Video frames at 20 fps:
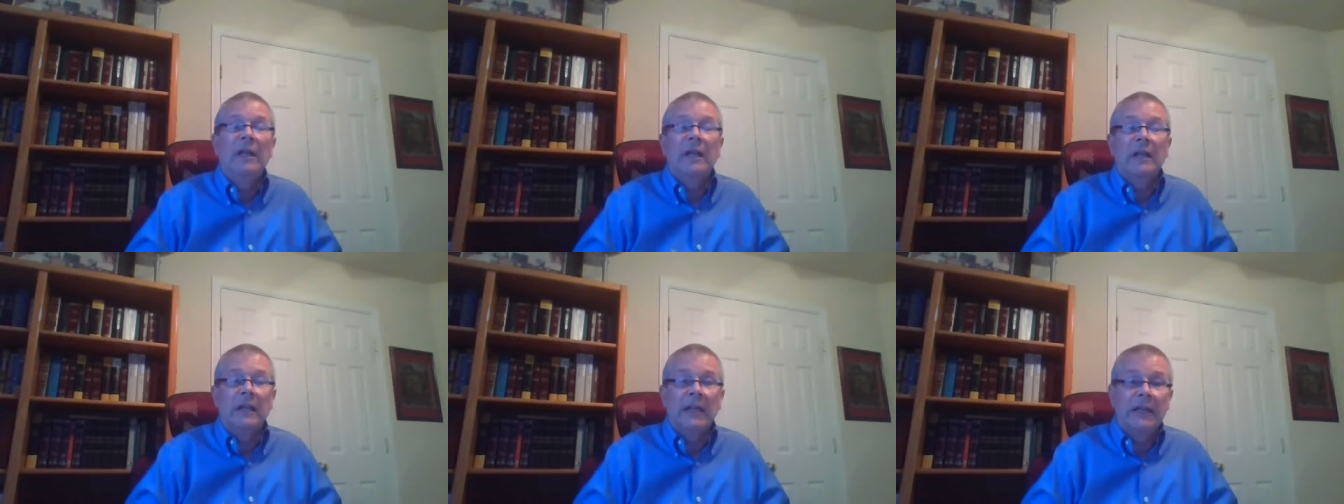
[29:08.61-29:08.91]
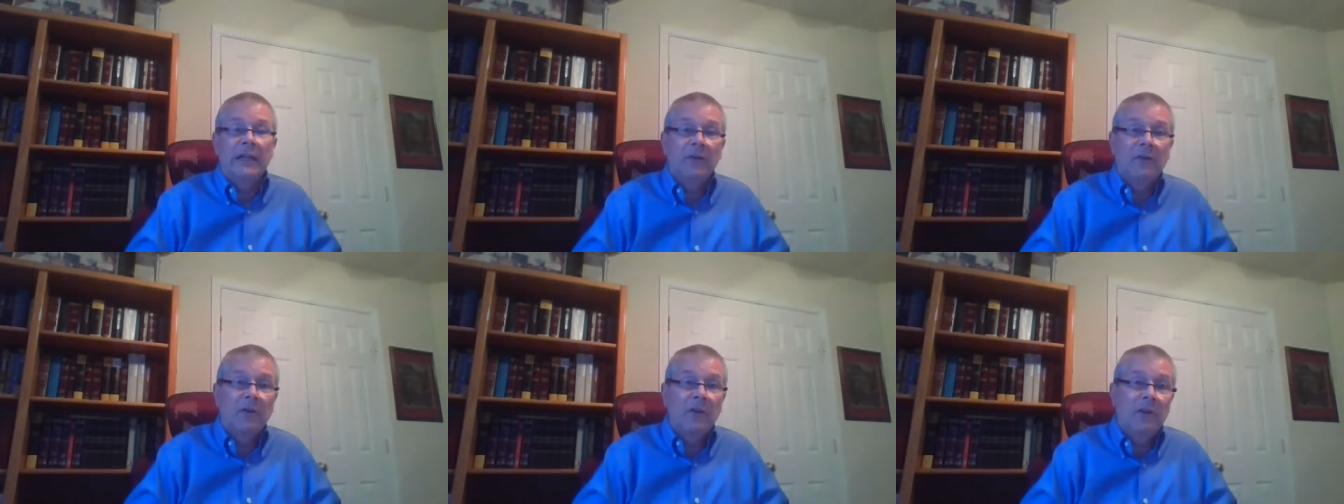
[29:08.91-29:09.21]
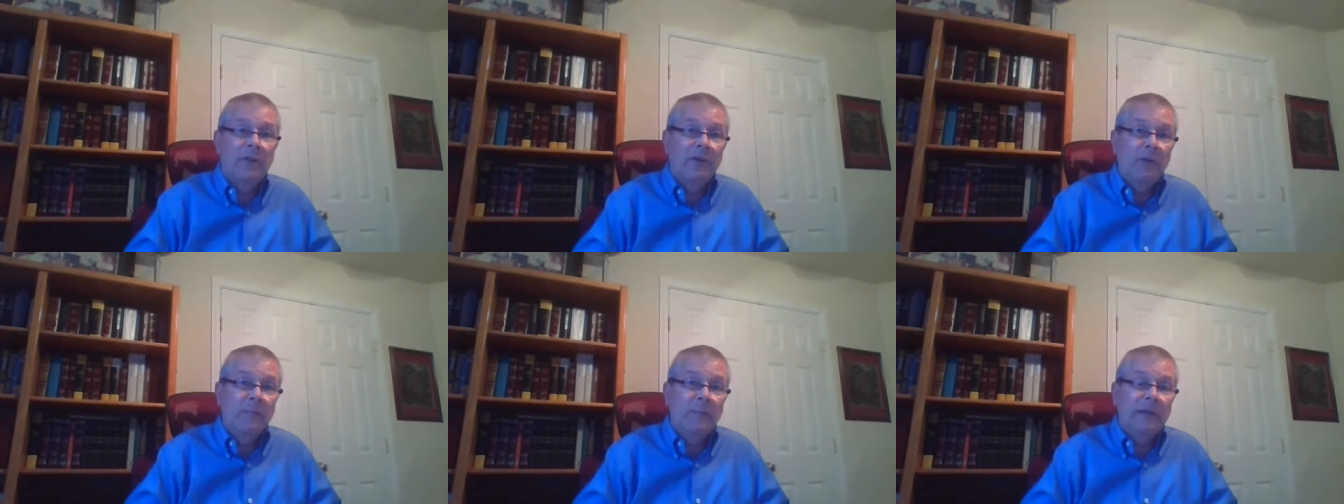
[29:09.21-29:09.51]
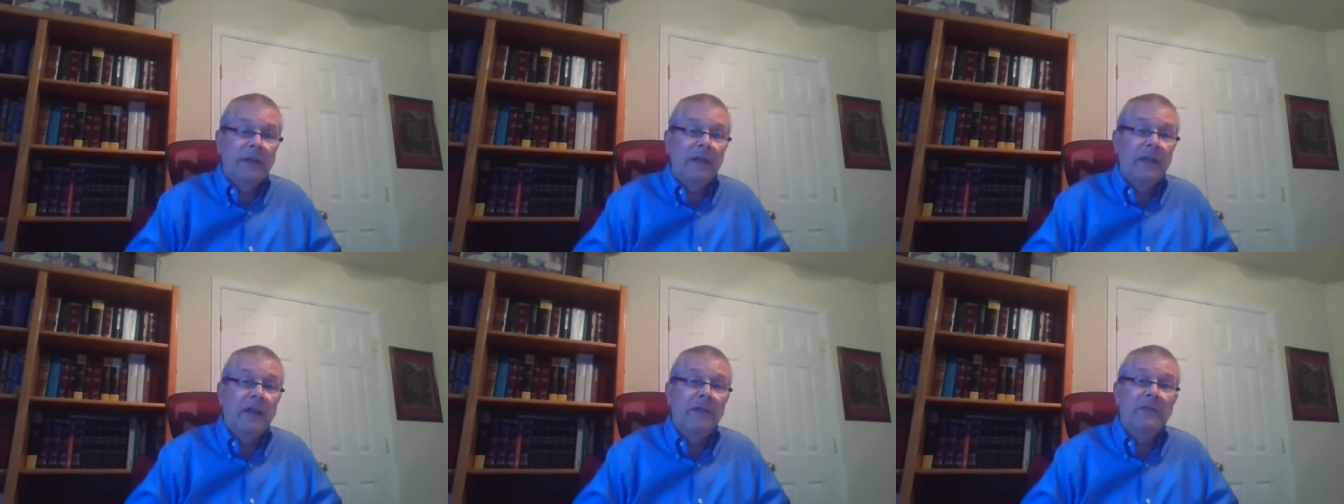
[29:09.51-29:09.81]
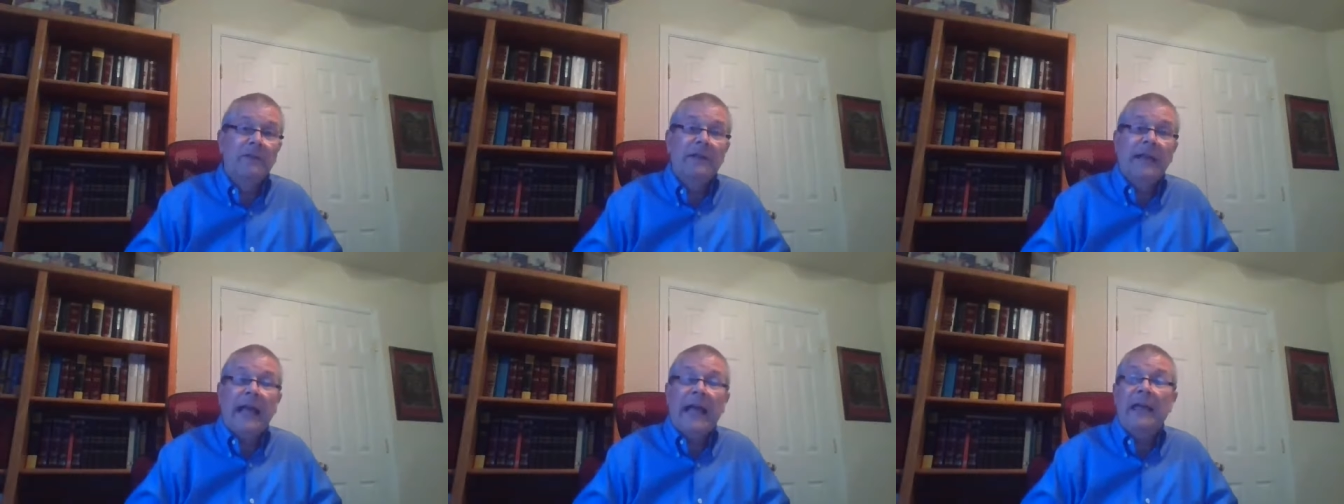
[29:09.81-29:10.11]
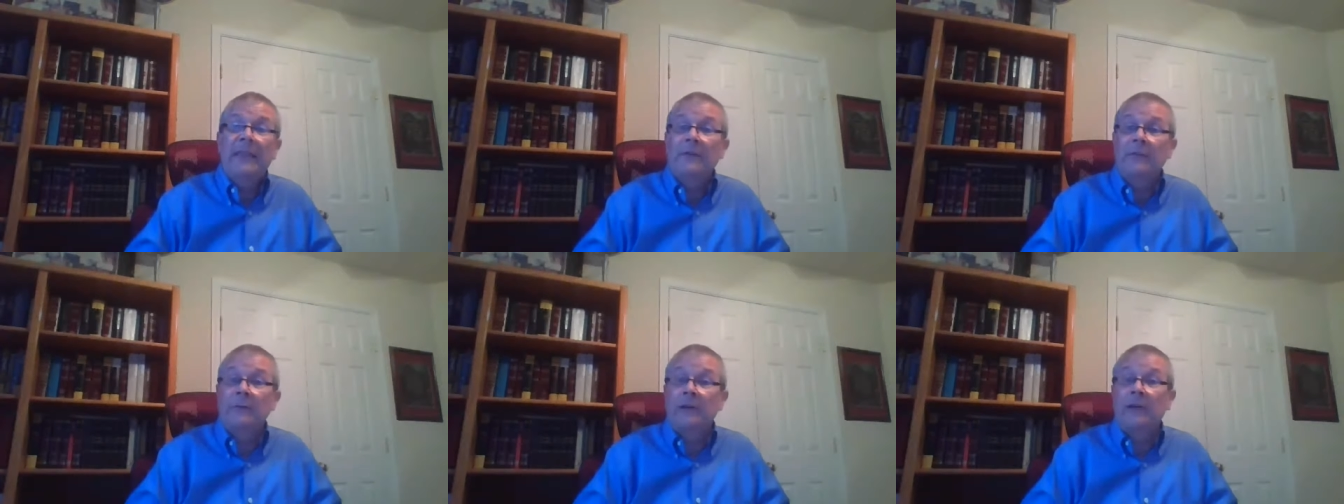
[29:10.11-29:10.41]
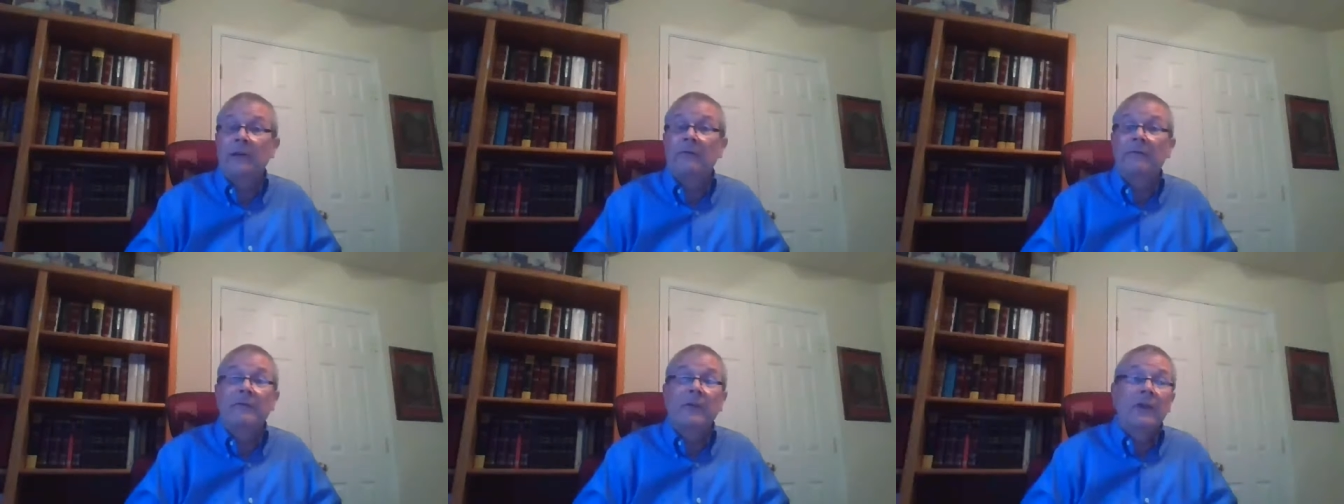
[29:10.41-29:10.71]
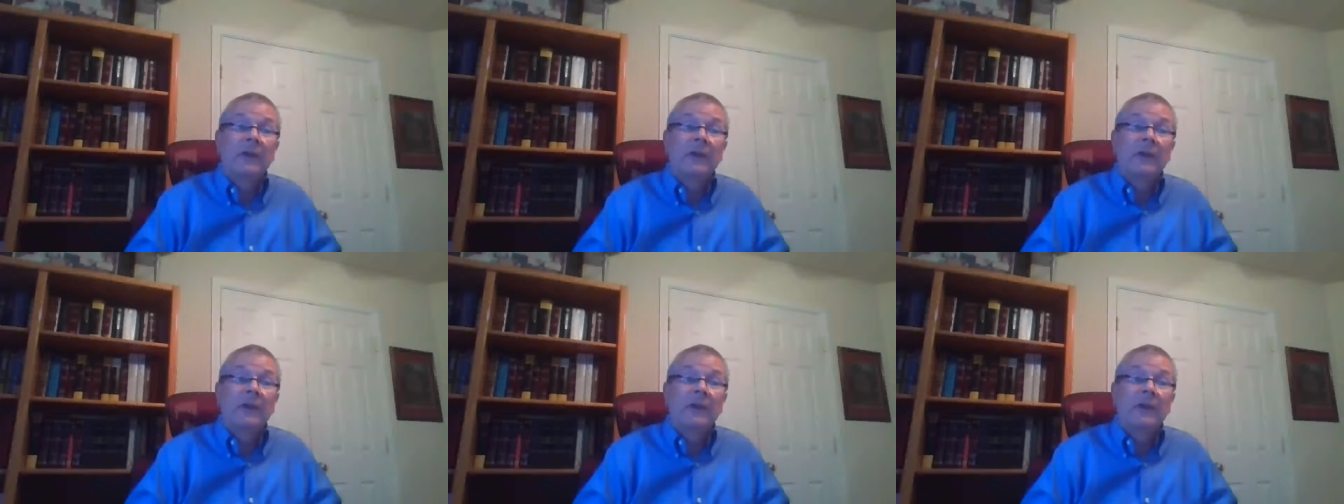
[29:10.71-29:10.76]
Later on, there'll be another gathering of